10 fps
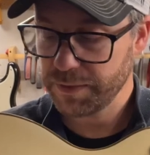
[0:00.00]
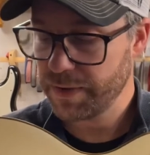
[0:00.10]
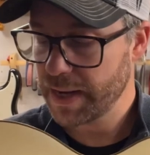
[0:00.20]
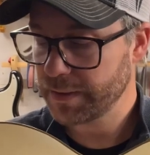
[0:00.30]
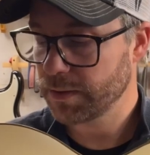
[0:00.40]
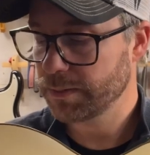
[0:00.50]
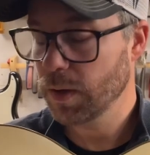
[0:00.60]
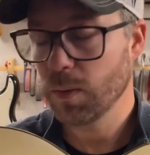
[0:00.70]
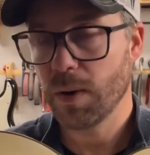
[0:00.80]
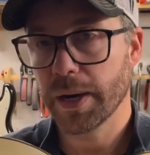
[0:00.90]
Frampton
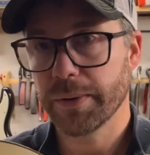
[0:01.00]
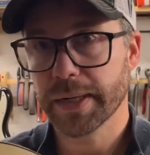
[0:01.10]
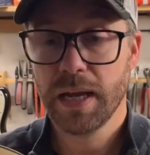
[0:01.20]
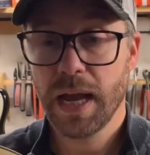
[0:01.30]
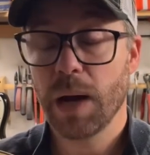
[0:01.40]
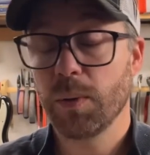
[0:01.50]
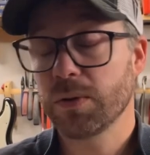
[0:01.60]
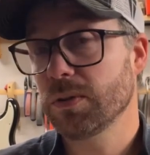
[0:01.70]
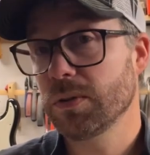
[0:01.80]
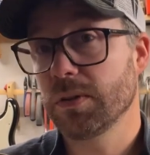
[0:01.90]
wiring. I want
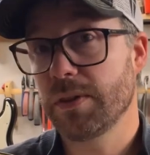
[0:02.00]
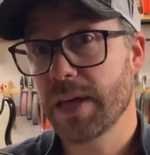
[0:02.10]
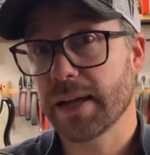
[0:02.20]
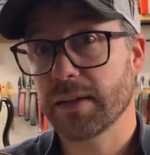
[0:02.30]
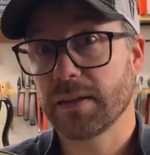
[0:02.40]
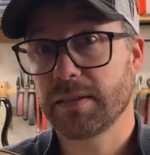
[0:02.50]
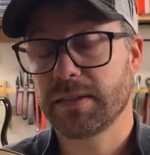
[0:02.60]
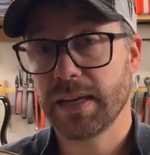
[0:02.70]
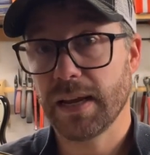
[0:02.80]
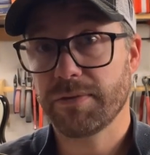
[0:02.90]
to thank
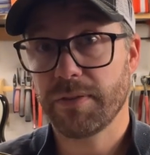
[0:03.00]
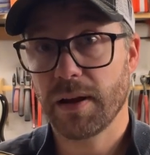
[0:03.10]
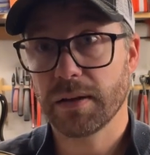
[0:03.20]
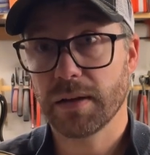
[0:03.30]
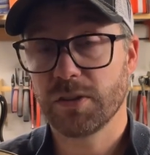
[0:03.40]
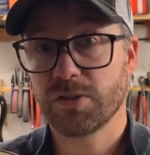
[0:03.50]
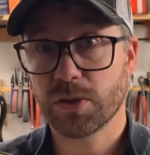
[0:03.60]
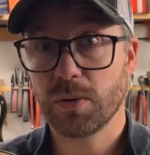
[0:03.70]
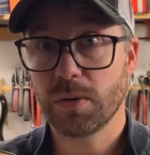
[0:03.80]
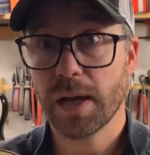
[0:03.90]
Stefan
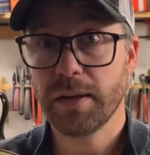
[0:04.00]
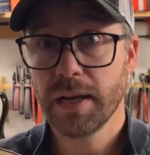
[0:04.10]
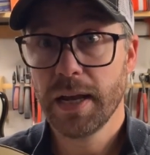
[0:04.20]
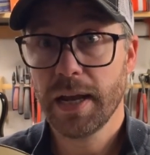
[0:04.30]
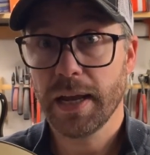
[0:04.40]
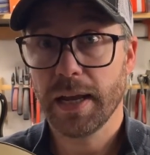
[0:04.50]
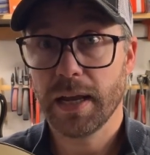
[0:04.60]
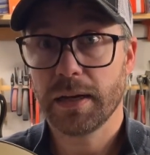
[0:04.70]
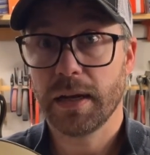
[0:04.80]
Skogen in